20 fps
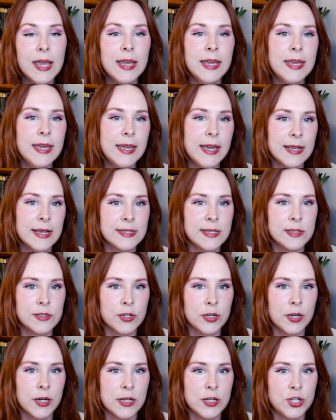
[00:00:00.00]
He kisses
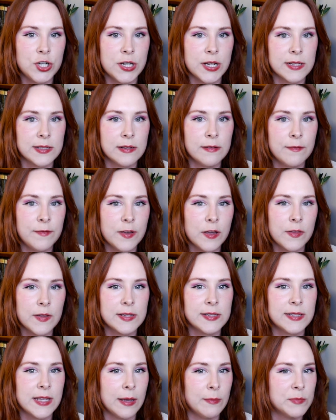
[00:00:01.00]
her, and she doesn't feel the
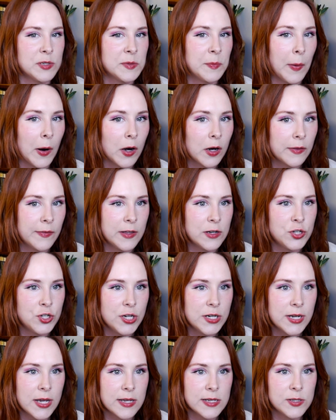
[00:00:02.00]
same spark that
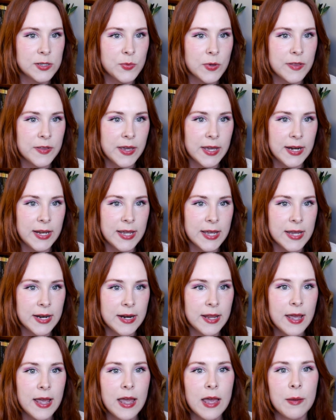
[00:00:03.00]
she does with
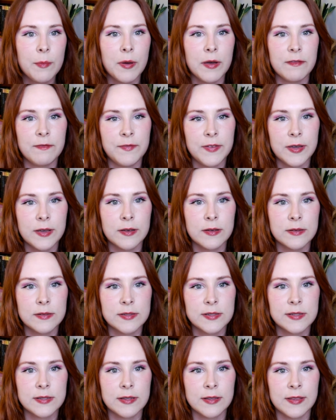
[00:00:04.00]
Gideon, but
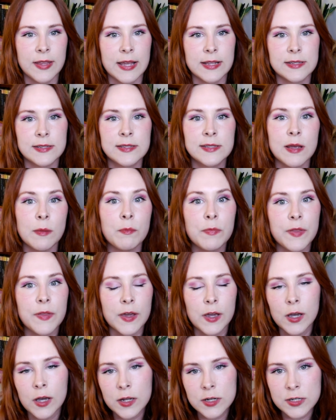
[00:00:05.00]
feels that
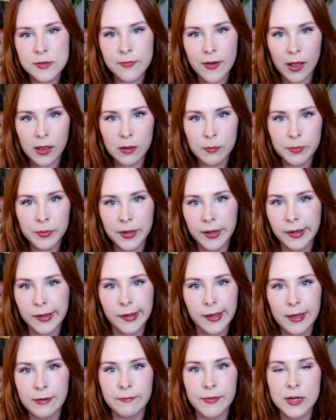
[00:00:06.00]
something could develop
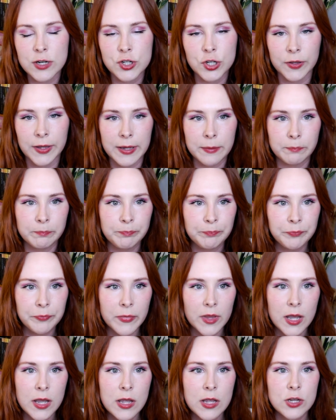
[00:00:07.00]
eventually.
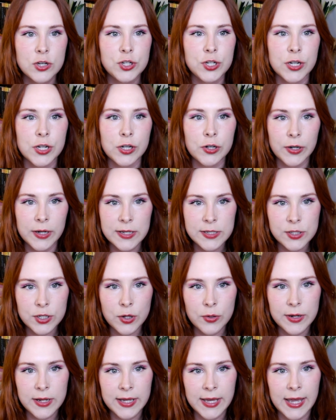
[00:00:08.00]
She agrees to
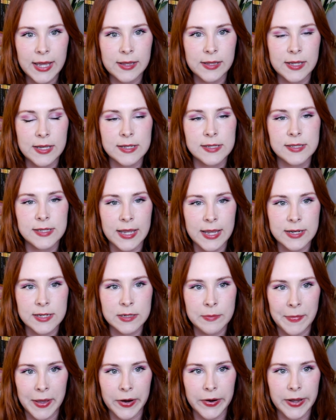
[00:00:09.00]
go to Kaylis and
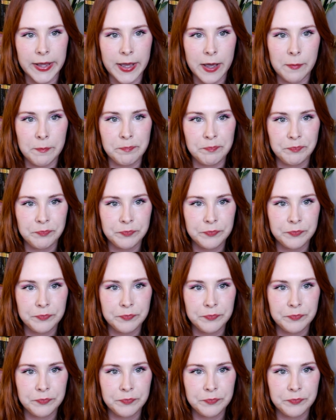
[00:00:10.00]
to marry him.